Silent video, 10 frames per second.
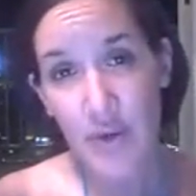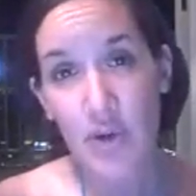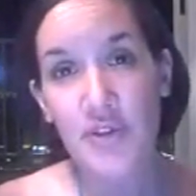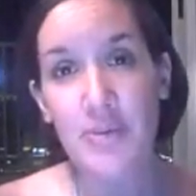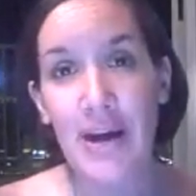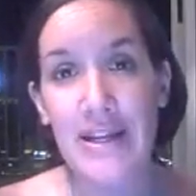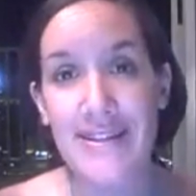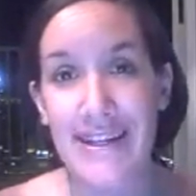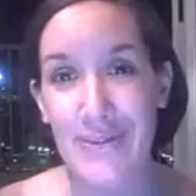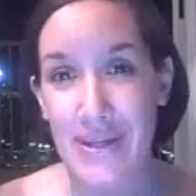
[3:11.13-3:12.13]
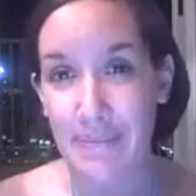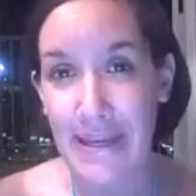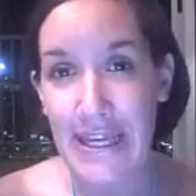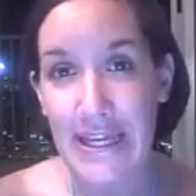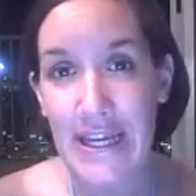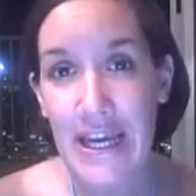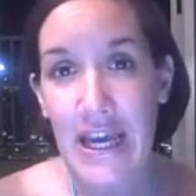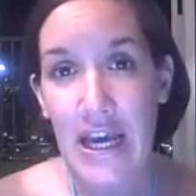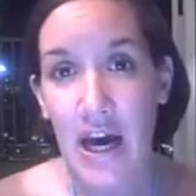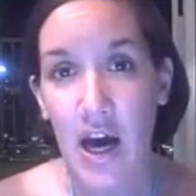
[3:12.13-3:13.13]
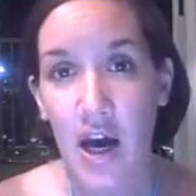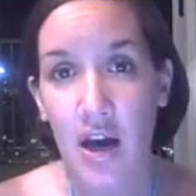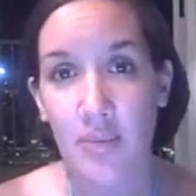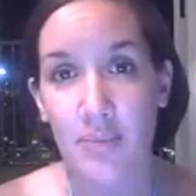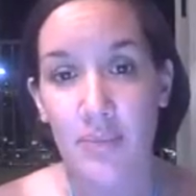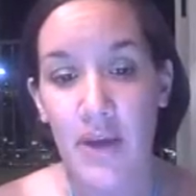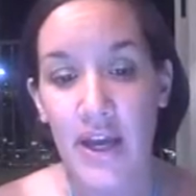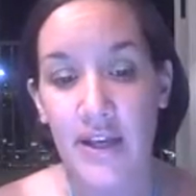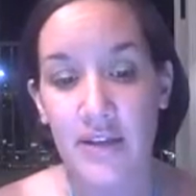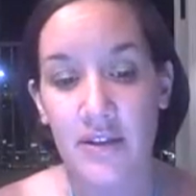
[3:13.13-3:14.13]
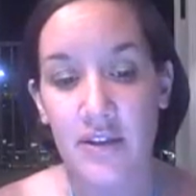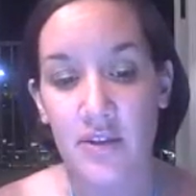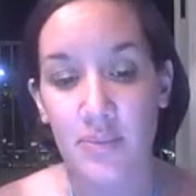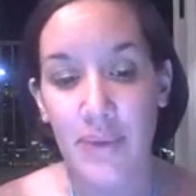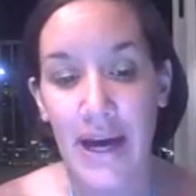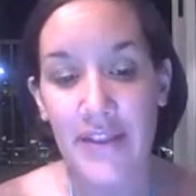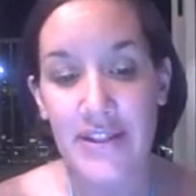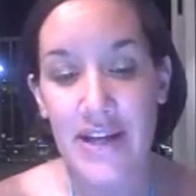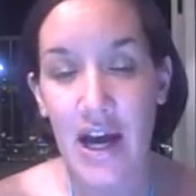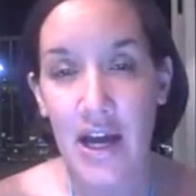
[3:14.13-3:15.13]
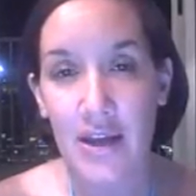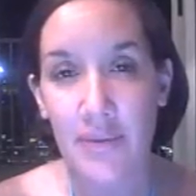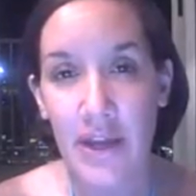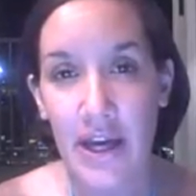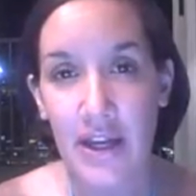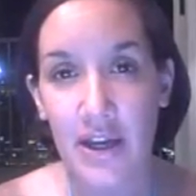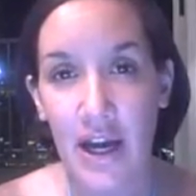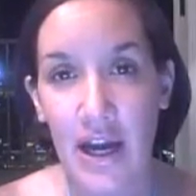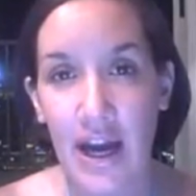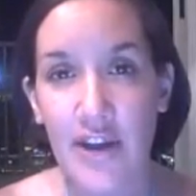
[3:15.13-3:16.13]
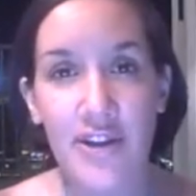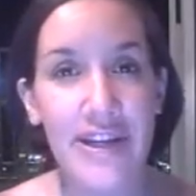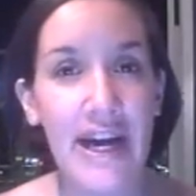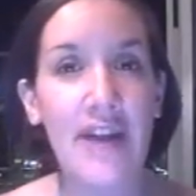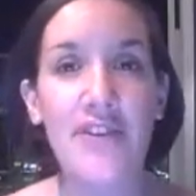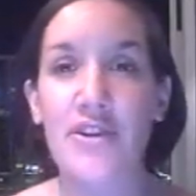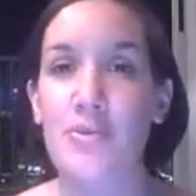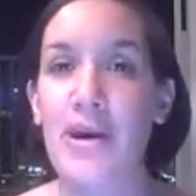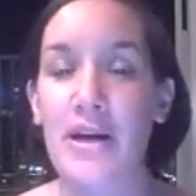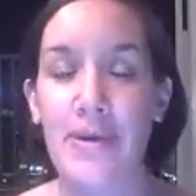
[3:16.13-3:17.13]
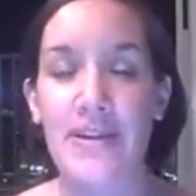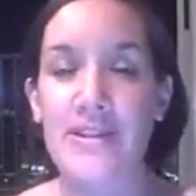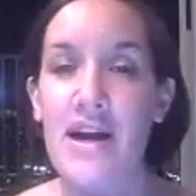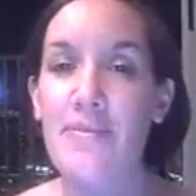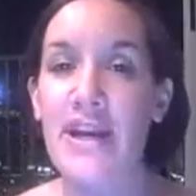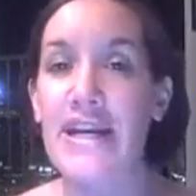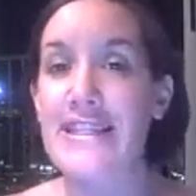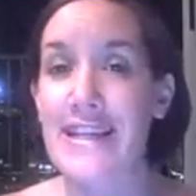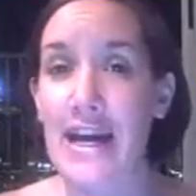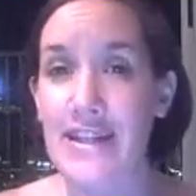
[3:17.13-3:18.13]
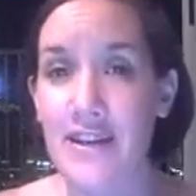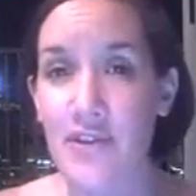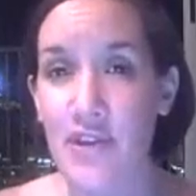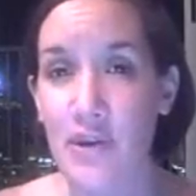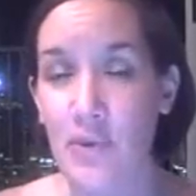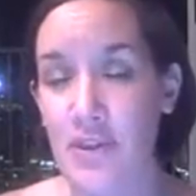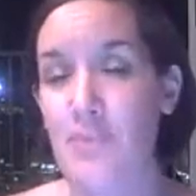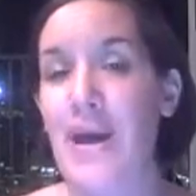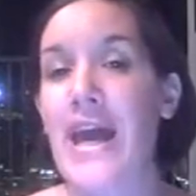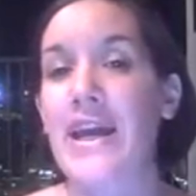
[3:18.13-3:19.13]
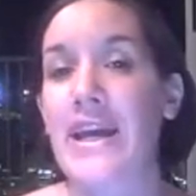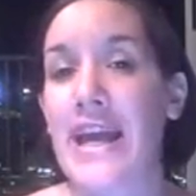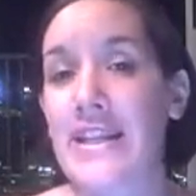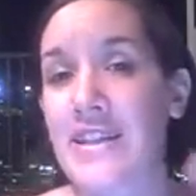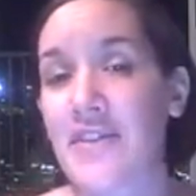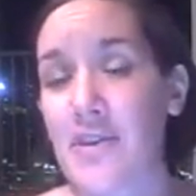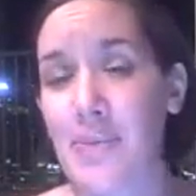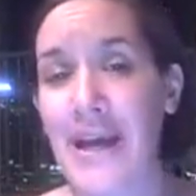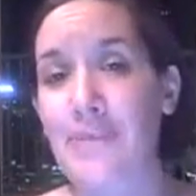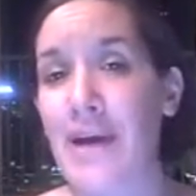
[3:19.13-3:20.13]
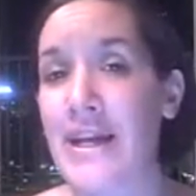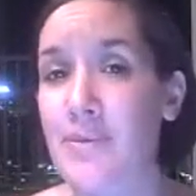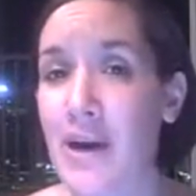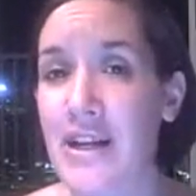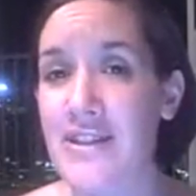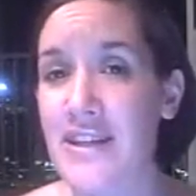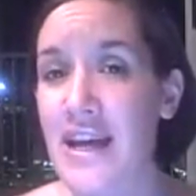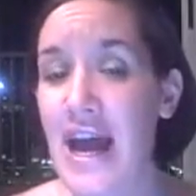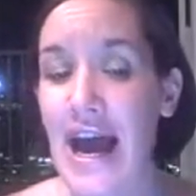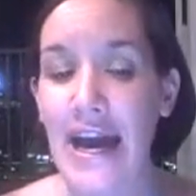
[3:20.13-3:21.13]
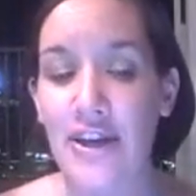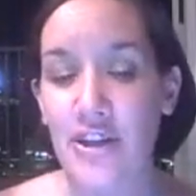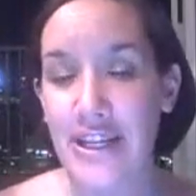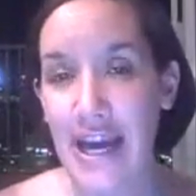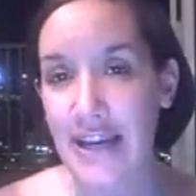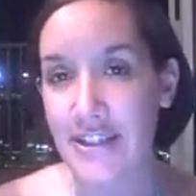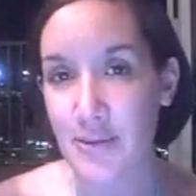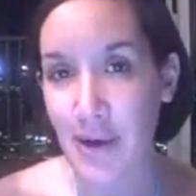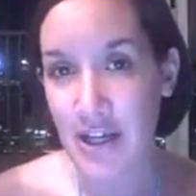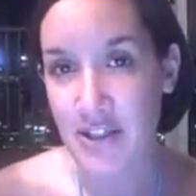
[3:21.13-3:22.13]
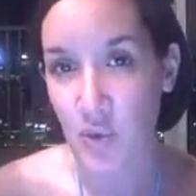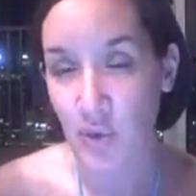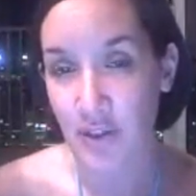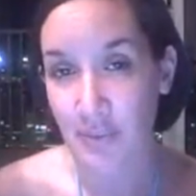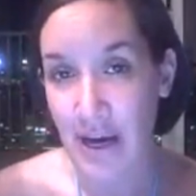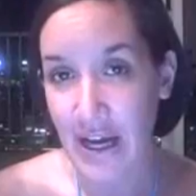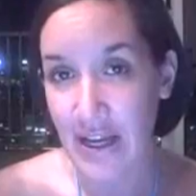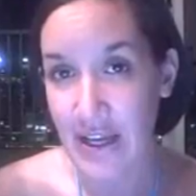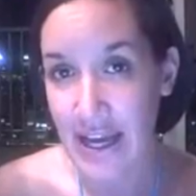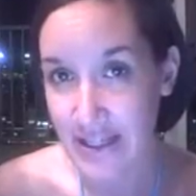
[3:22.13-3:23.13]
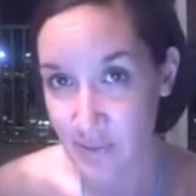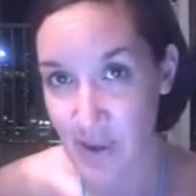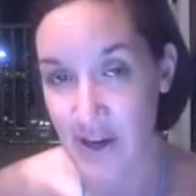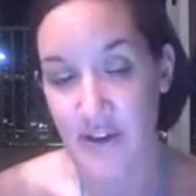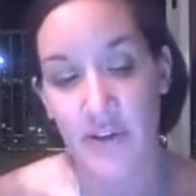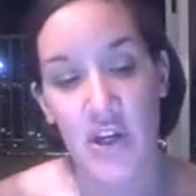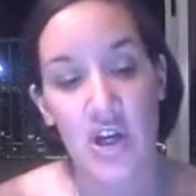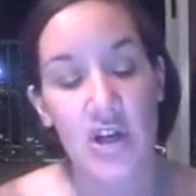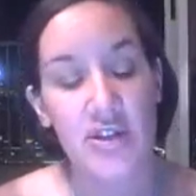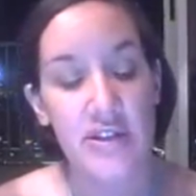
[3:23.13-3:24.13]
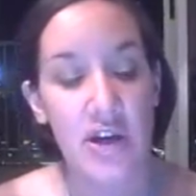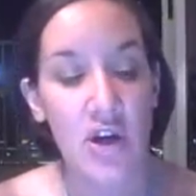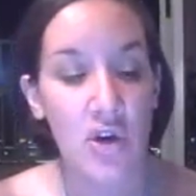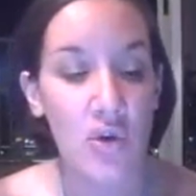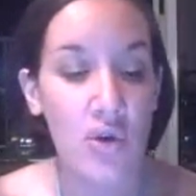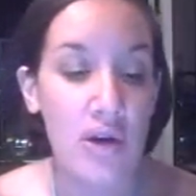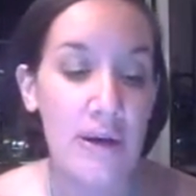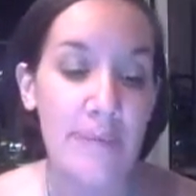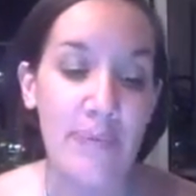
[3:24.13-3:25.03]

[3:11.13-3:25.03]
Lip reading: the deposit out to me, and by the time that I already got their deposit, by the time that I signed everything with the bank and had to give the bank my deposit, I already had a deposit with my end buyer. So